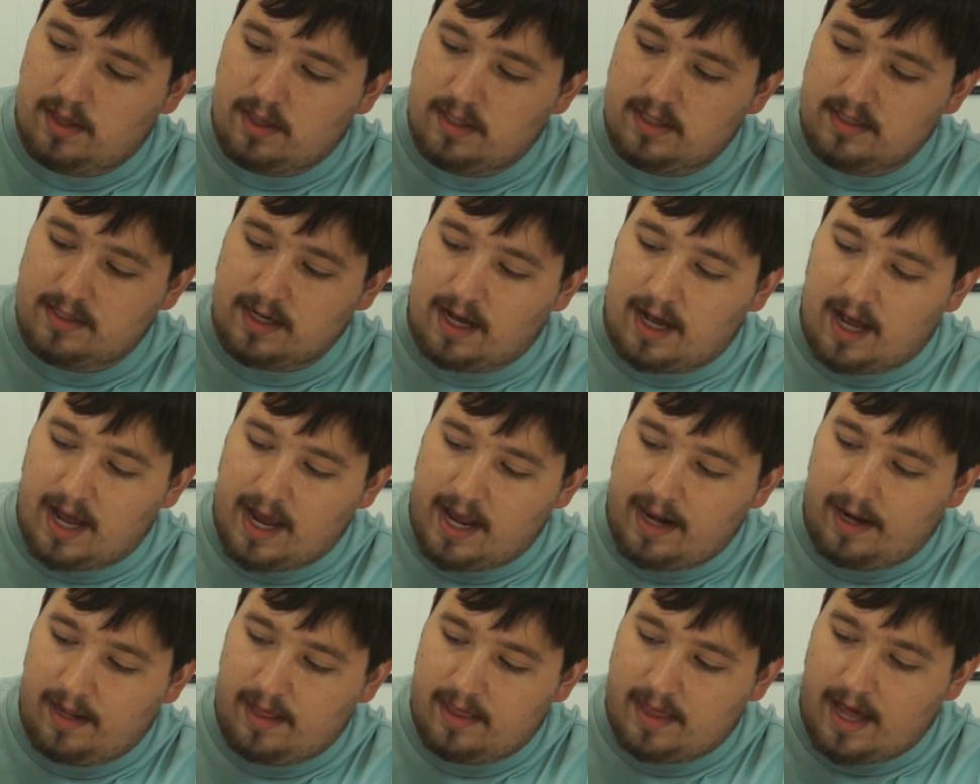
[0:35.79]

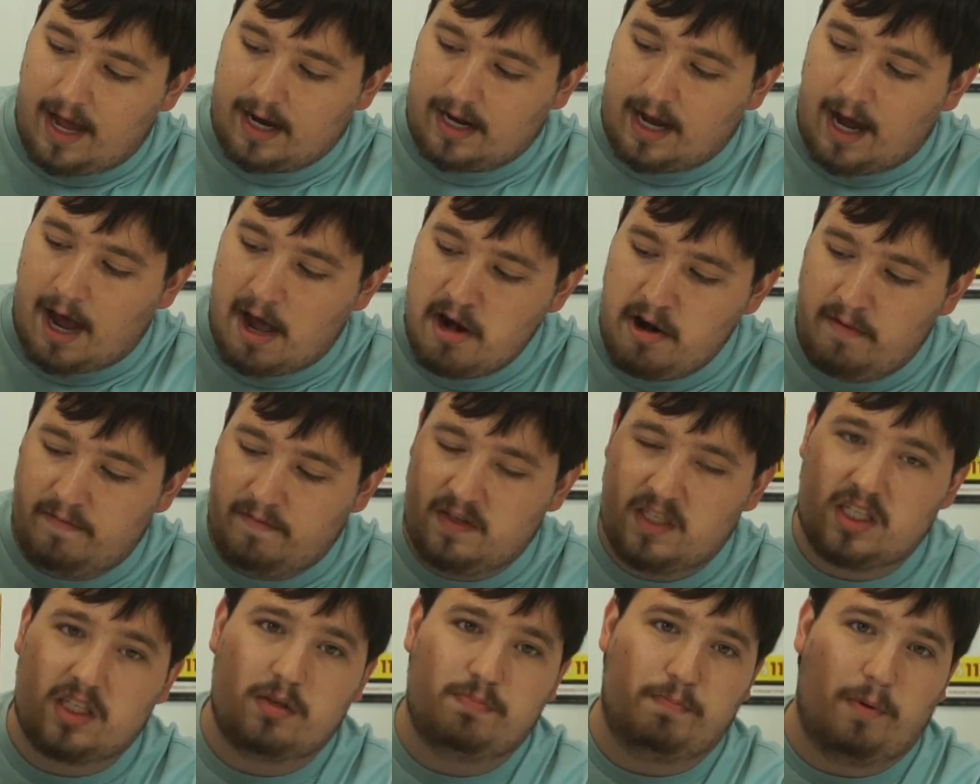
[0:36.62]
design that kind of
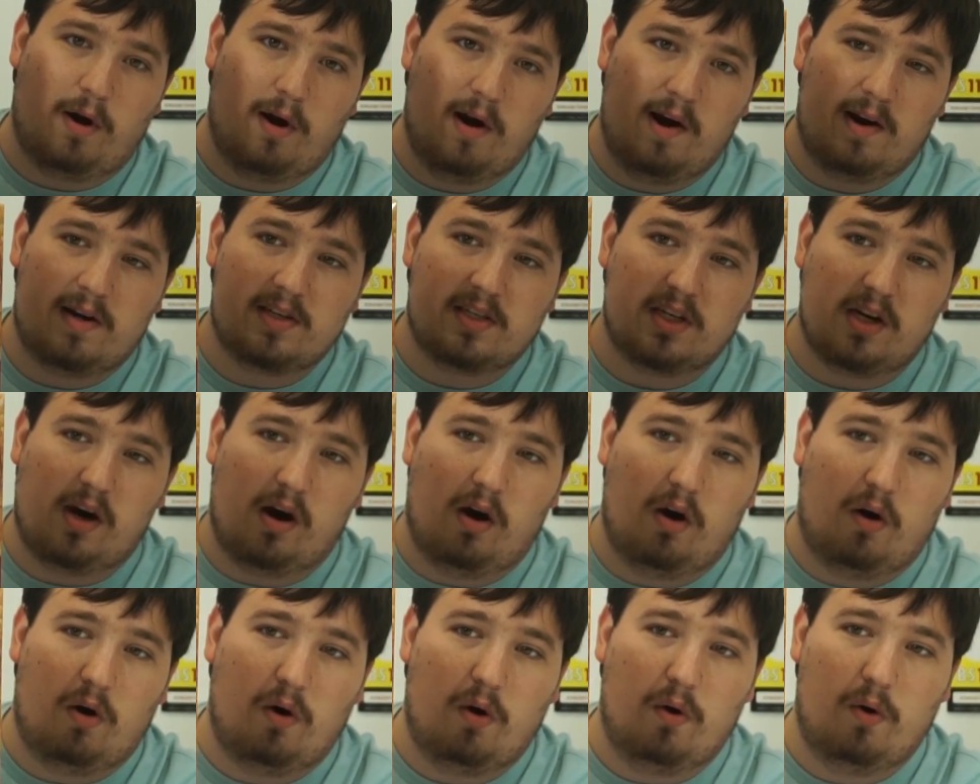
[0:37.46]
sparked
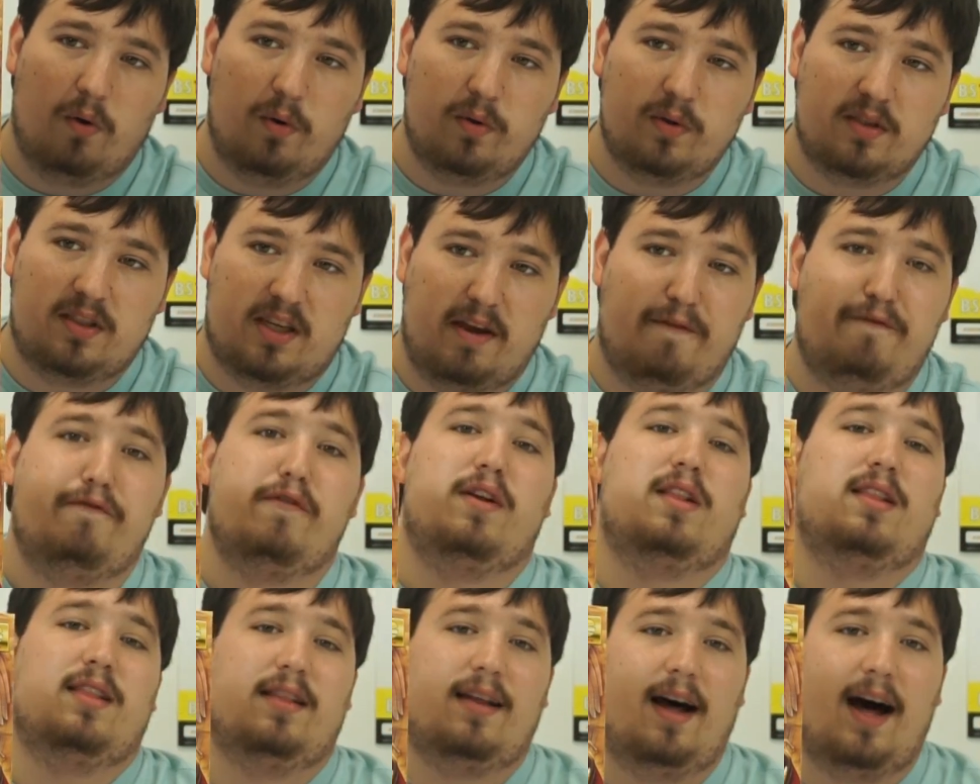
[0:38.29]
a whole
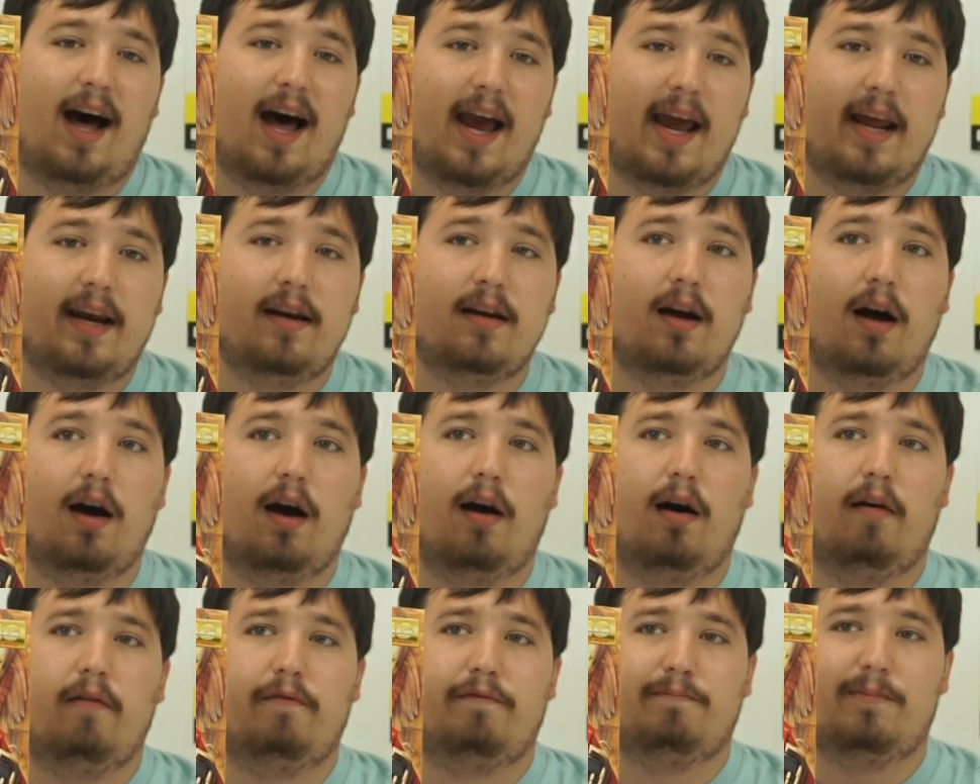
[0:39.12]
different line
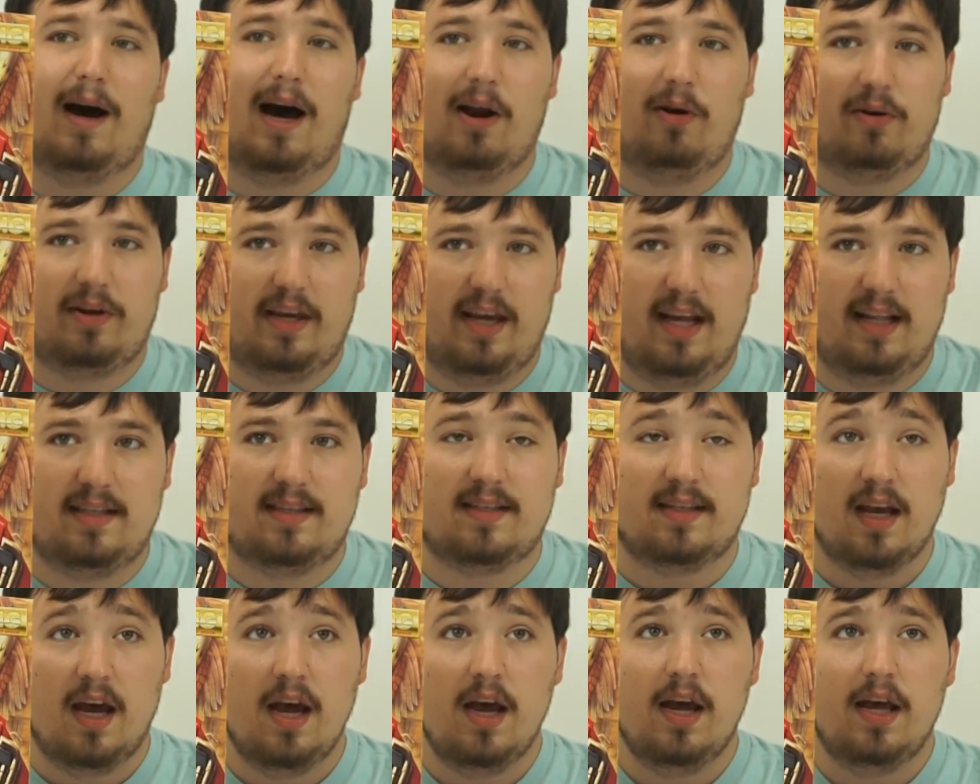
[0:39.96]
of model
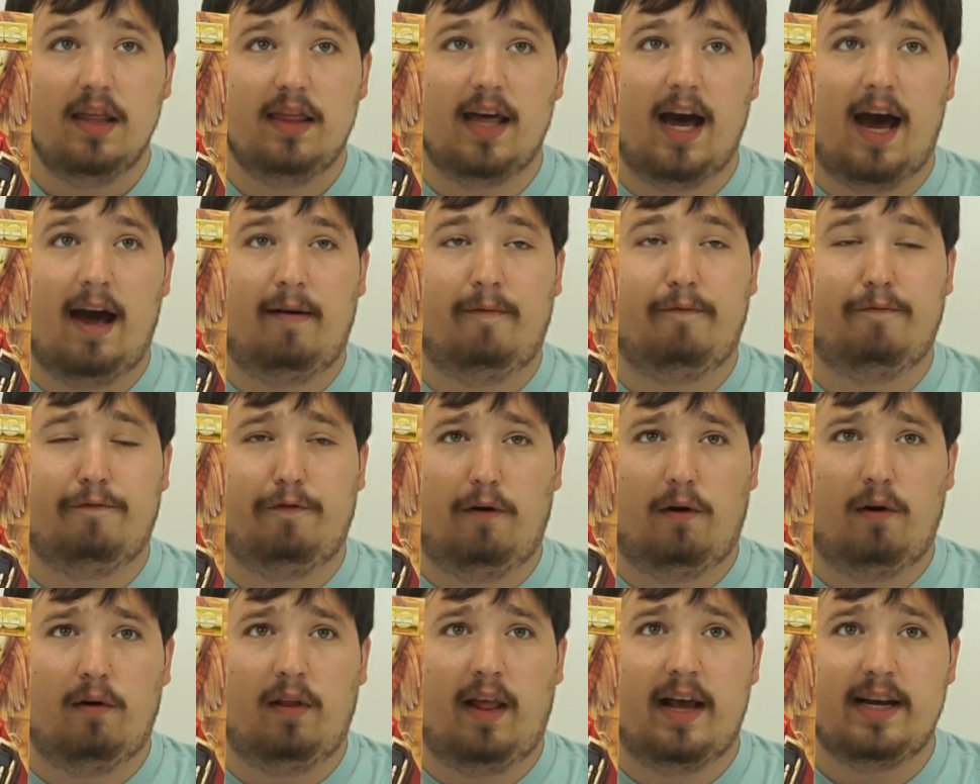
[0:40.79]
kits that for,